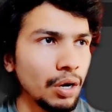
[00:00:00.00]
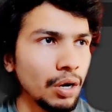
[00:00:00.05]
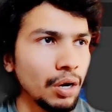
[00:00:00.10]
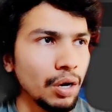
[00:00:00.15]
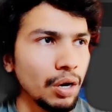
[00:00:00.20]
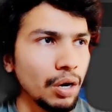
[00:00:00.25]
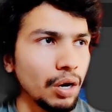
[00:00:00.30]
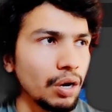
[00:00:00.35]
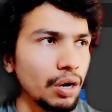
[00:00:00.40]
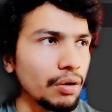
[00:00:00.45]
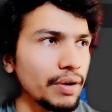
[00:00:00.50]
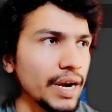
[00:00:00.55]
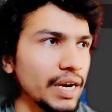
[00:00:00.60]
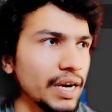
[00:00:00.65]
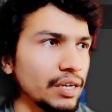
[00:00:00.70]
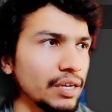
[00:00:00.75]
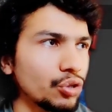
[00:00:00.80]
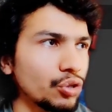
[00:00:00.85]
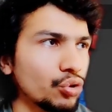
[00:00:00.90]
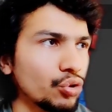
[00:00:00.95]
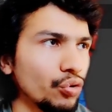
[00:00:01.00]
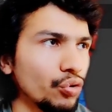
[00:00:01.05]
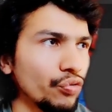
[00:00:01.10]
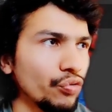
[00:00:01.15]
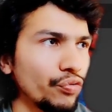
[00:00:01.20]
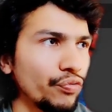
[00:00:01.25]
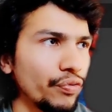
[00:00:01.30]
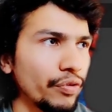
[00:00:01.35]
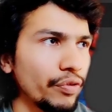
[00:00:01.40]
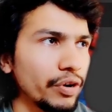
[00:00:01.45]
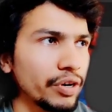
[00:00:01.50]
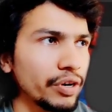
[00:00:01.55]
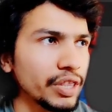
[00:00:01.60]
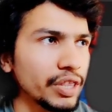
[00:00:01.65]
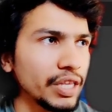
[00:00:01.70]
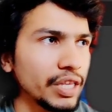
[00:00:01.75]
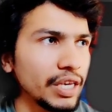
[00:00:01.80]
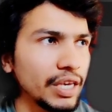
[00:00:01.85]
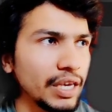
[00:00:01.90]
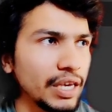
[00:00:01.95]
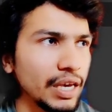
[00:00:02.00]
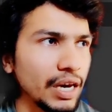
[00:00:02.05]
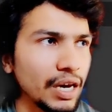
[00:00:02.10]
All right, so for the